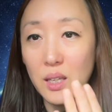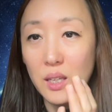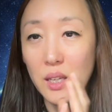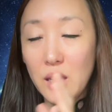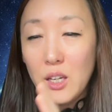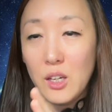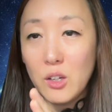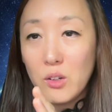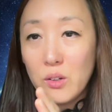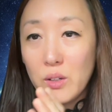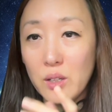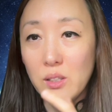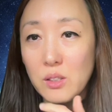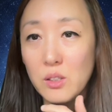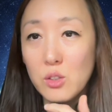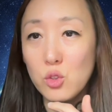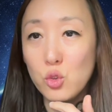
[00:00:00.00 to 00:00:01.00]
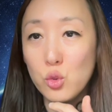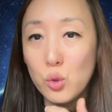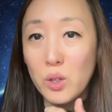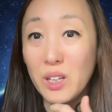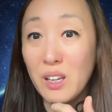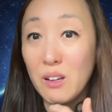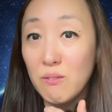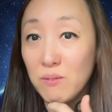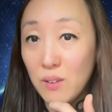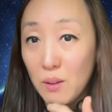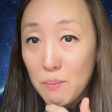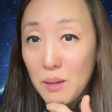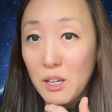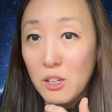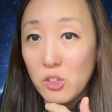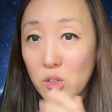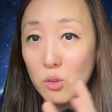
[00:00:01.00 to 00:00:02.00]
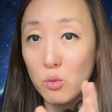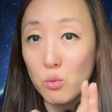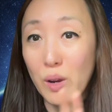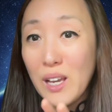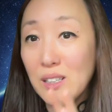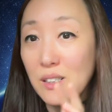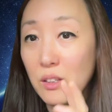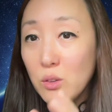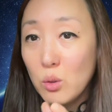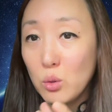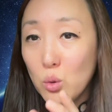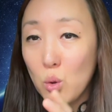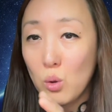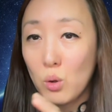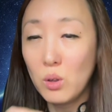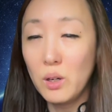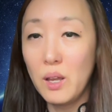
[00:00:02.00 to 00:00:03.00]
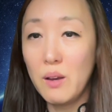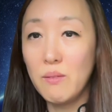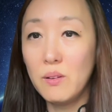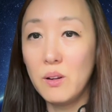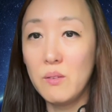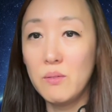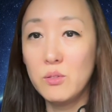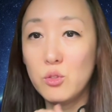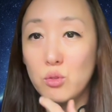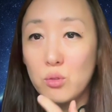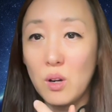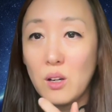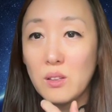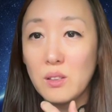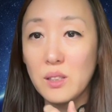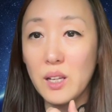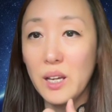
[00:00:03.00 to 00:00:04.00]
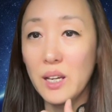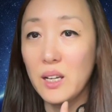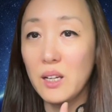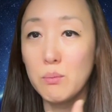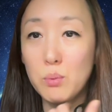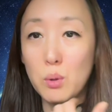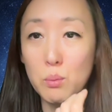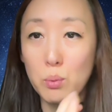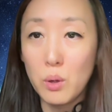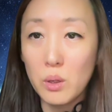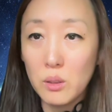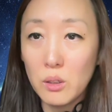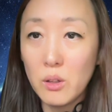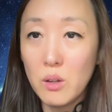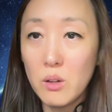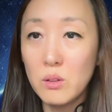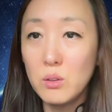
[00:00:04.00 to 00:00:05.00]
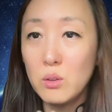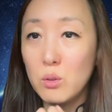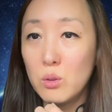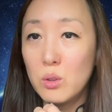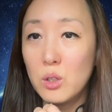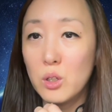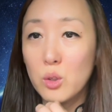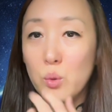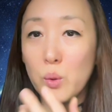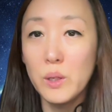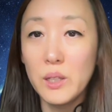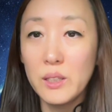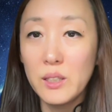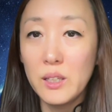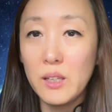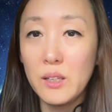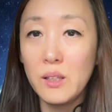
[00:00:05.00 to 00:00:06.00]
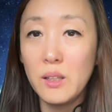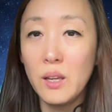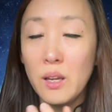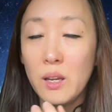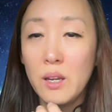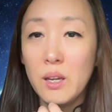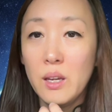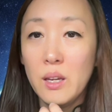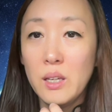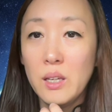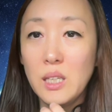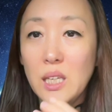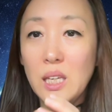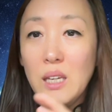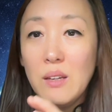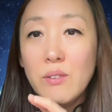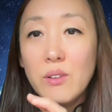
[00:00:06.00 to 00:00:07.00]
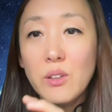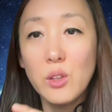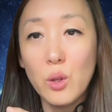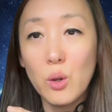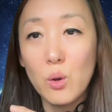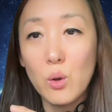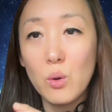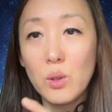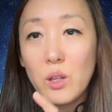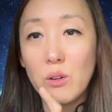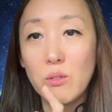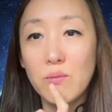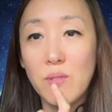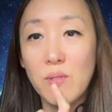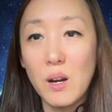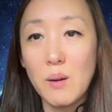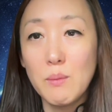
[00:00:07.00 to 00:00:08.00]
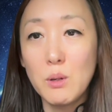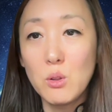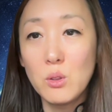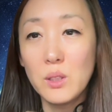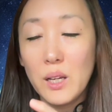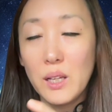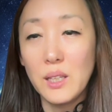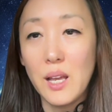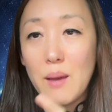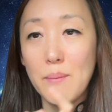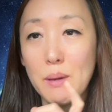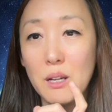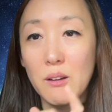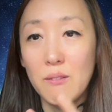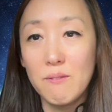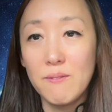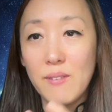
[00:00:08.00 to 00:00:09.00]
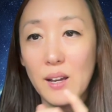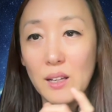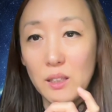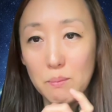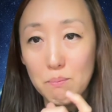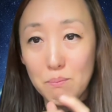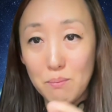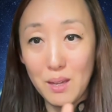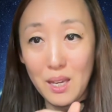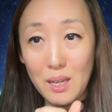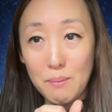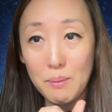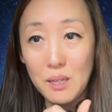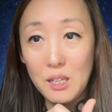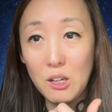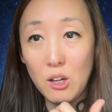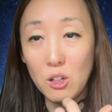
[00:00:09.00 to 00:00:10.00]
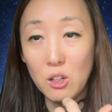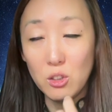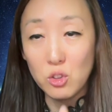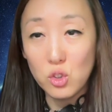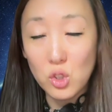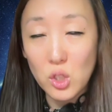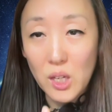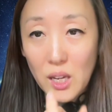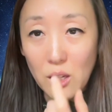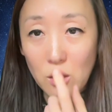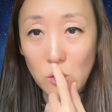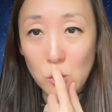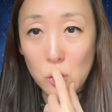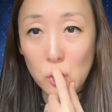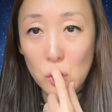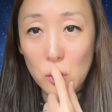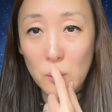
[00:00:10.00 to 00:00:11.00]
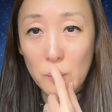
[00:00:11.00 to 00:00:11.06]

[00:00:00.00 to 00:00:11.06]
increases during inflammation, raising the total level of drugs like propranolol or quinidine, even though their pharmacodynamic effect may be unchanged.